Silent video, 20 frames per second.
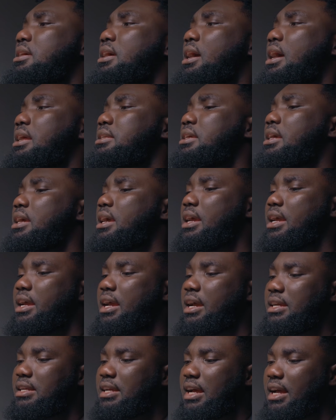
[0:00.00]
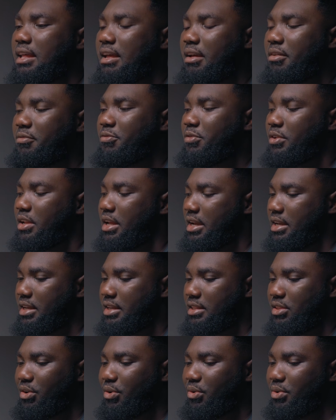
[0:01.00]
And yeah, I feel
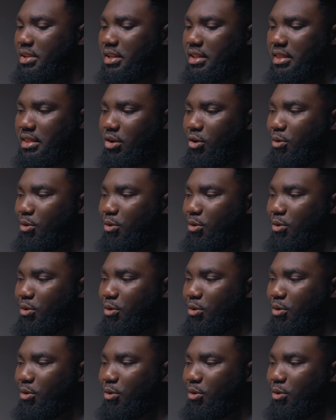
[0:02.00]
like the only